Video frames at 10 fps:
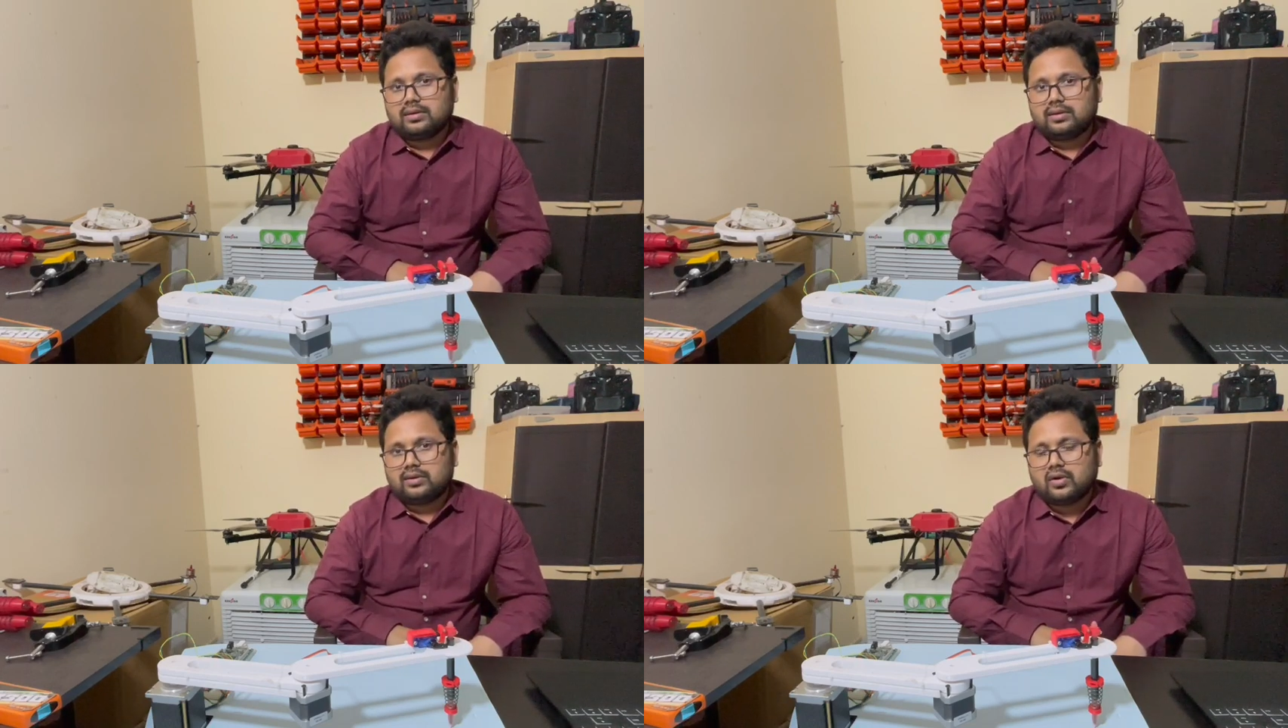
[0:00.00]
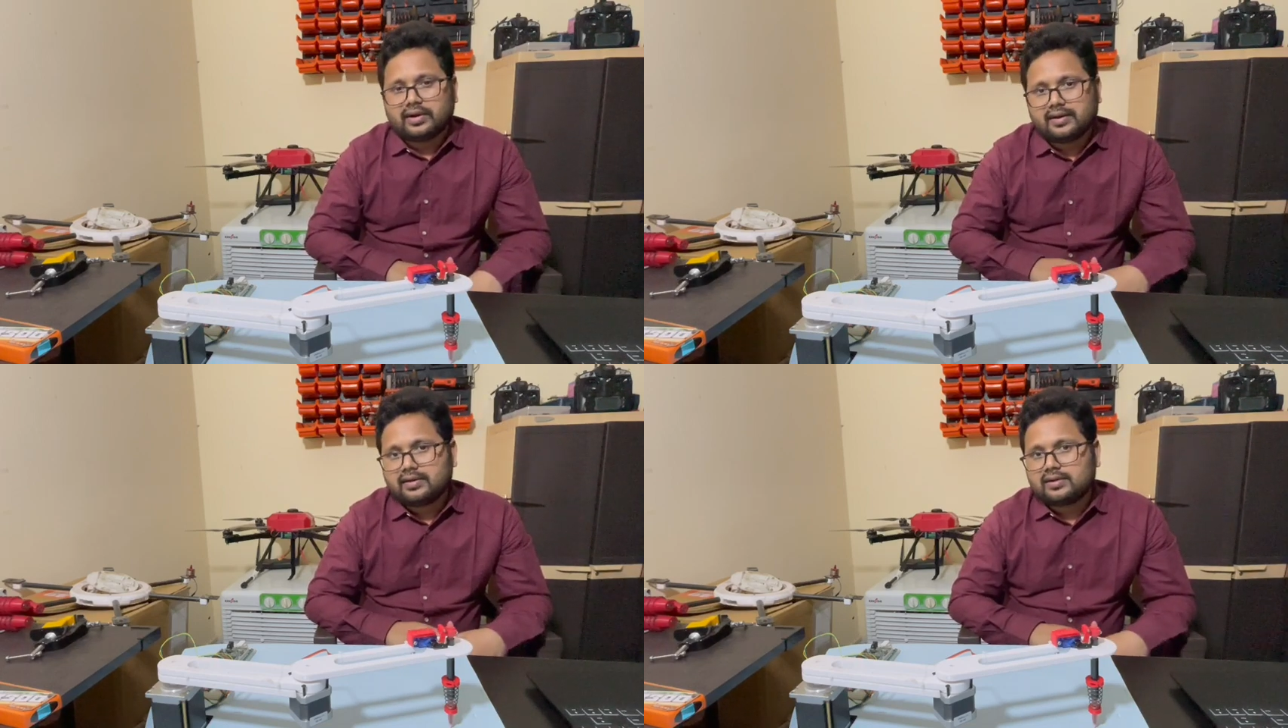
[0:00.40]
not
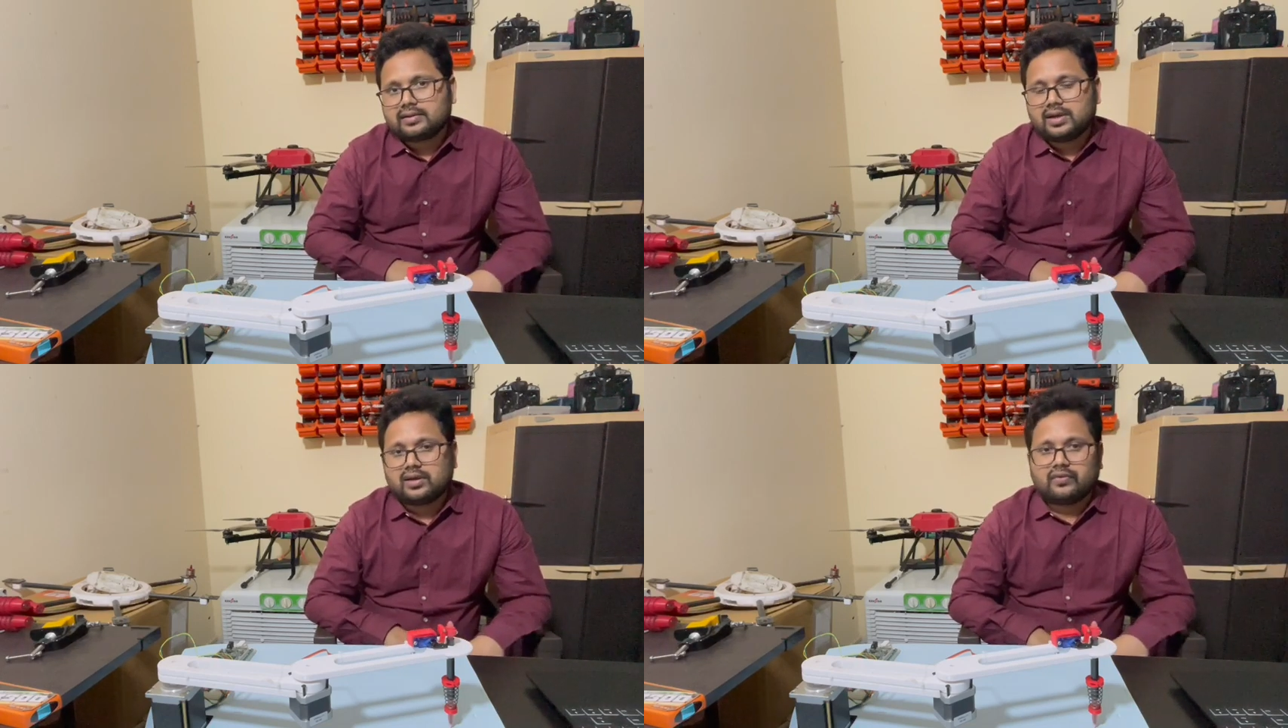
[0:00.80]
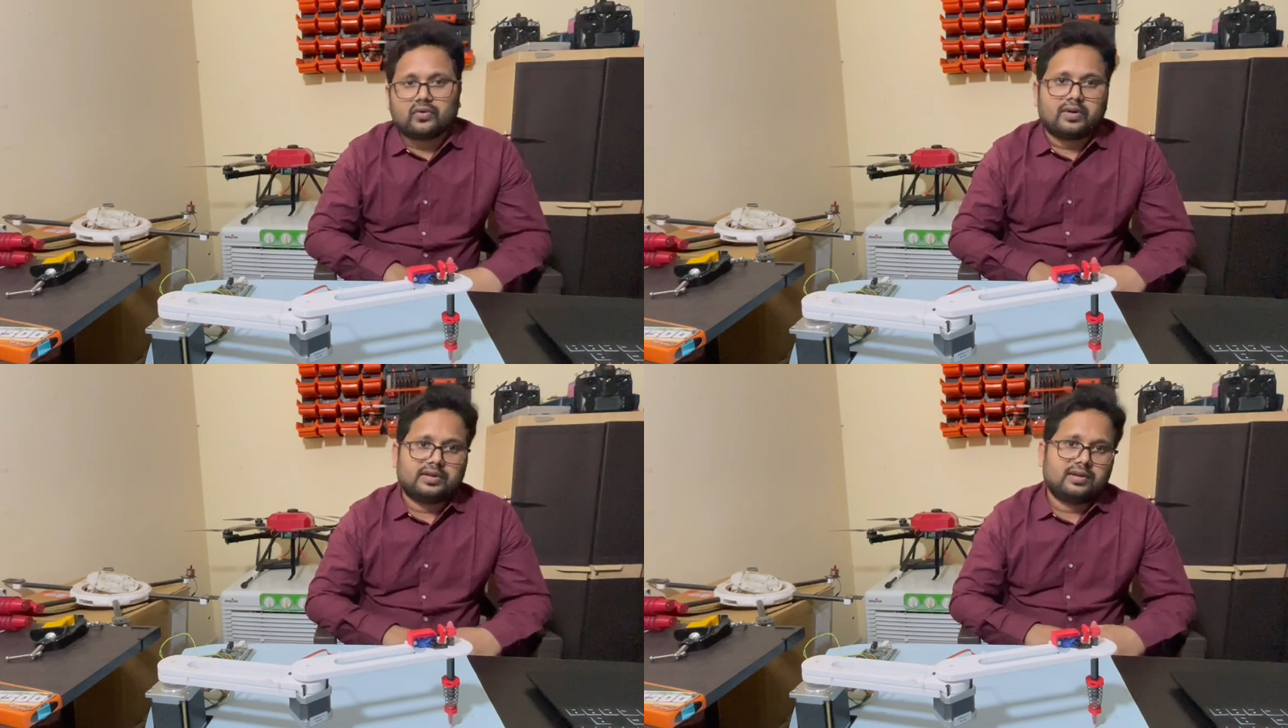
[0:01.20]
interested, if you
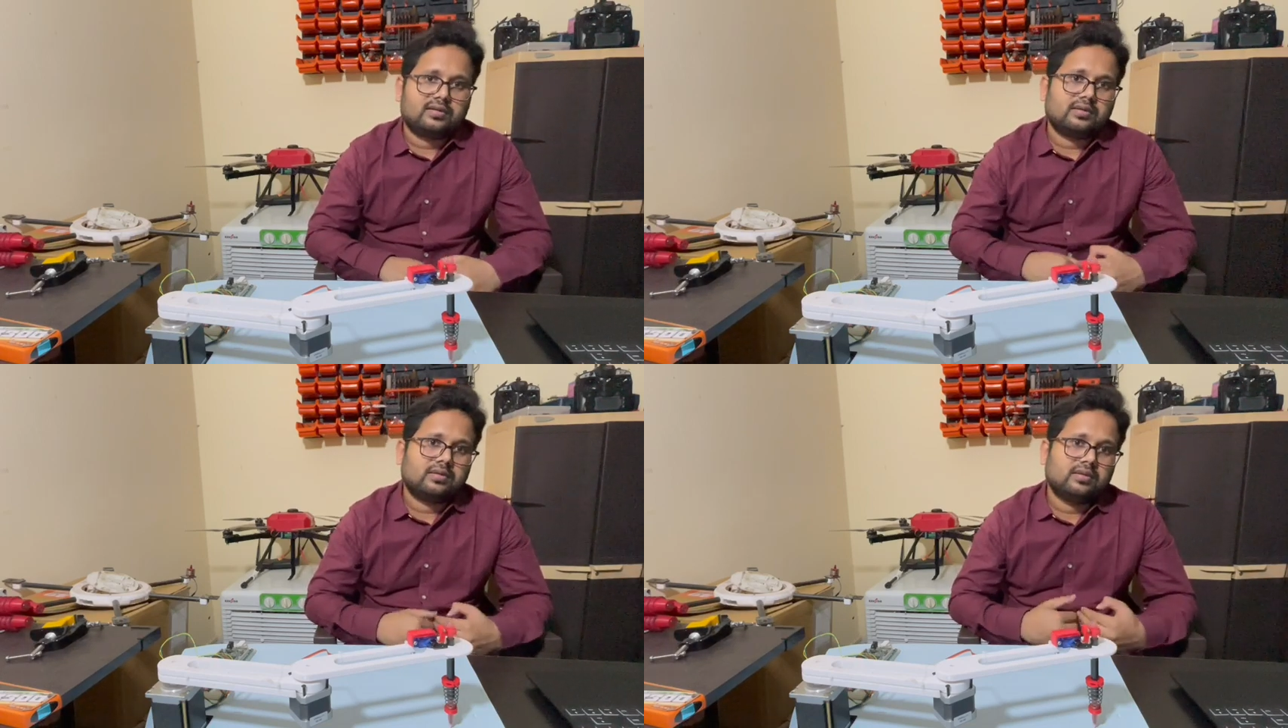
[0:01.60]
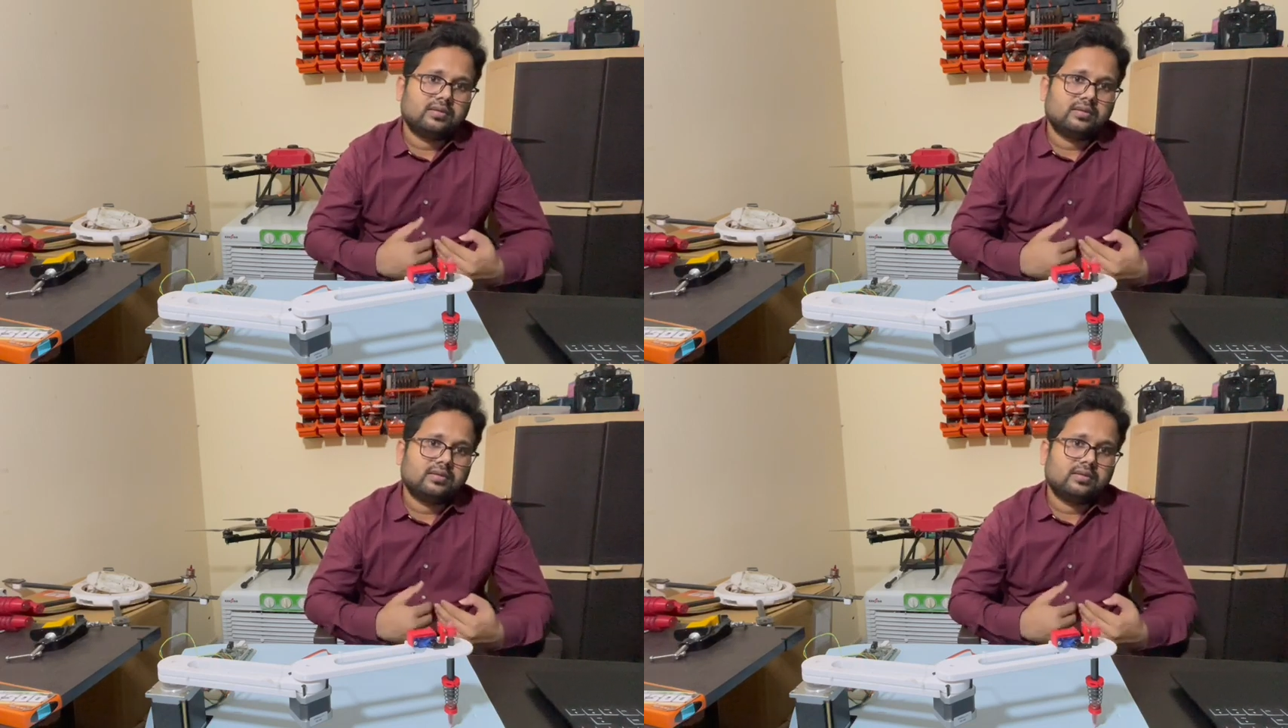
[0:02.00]
are just